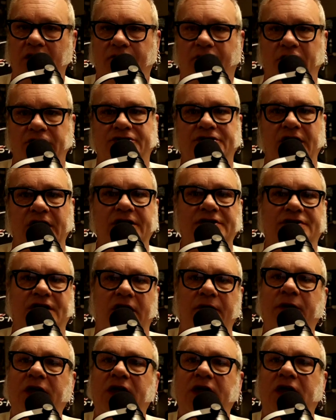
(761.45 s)
First thing is
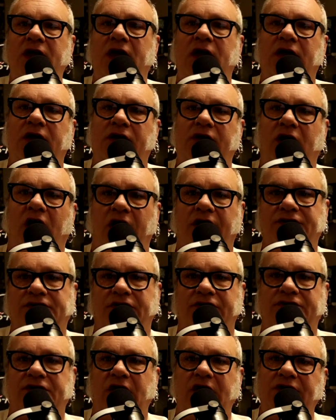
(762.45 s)
going to be
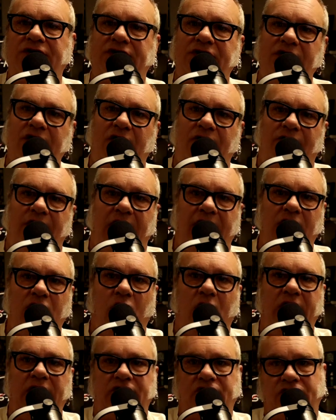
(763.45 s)
consultation,
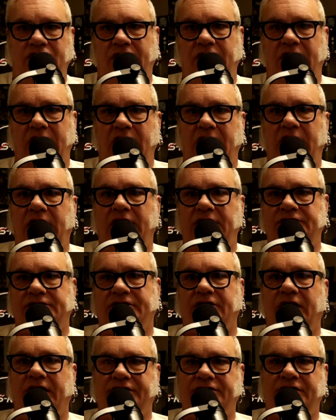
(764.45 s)
evaluation, and
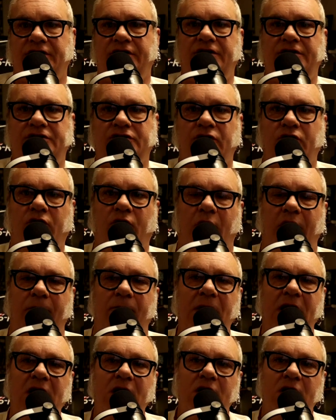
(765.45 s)
selection of the jewelry.